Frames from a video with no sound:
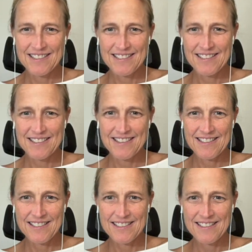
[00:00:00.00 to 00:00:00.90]

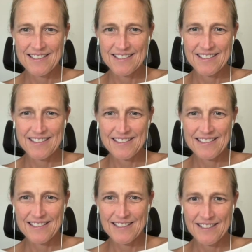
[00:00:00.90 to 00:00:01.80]

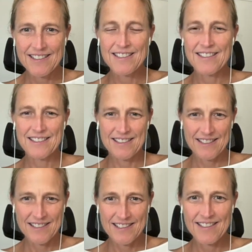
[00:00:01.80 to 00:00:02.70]

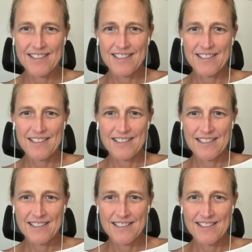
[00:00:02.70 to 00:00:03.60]

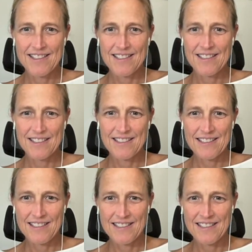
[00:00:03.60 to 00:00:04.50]

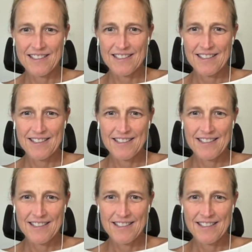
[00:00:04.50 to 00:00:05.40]

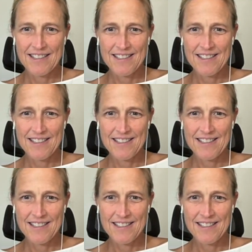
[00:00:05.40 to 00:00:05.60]
(silent)